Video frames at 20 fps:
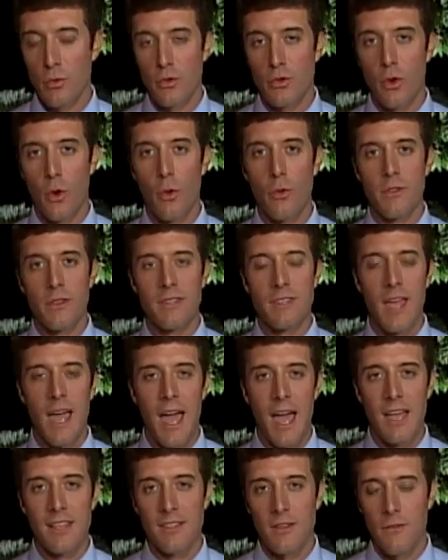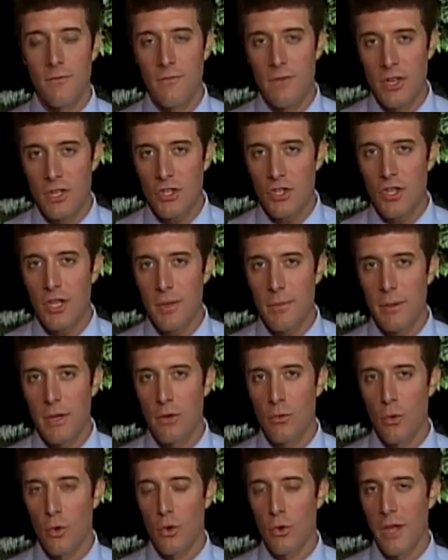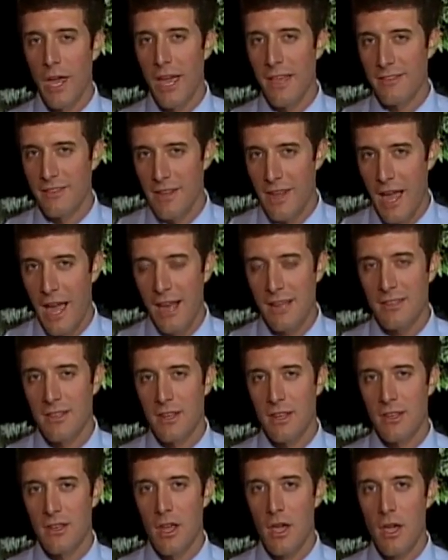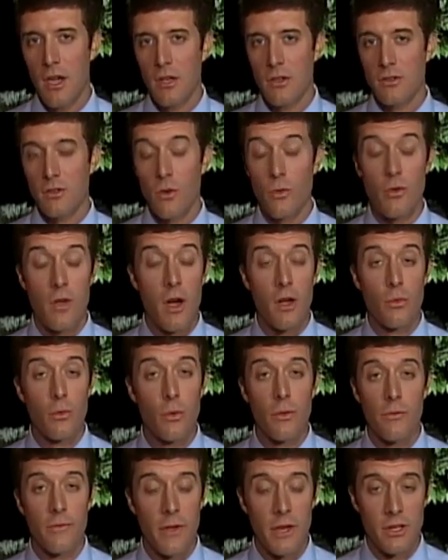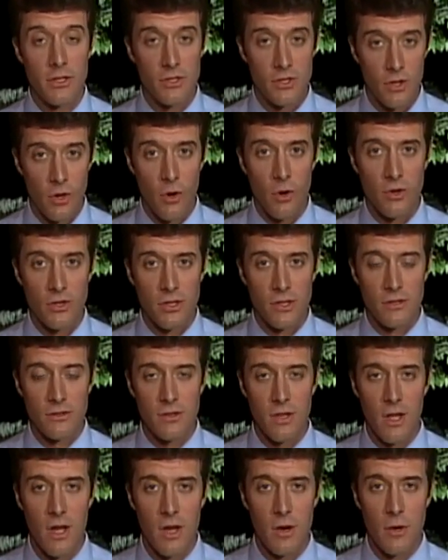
we're told this has officially been ruled as an accident, so none will face charges.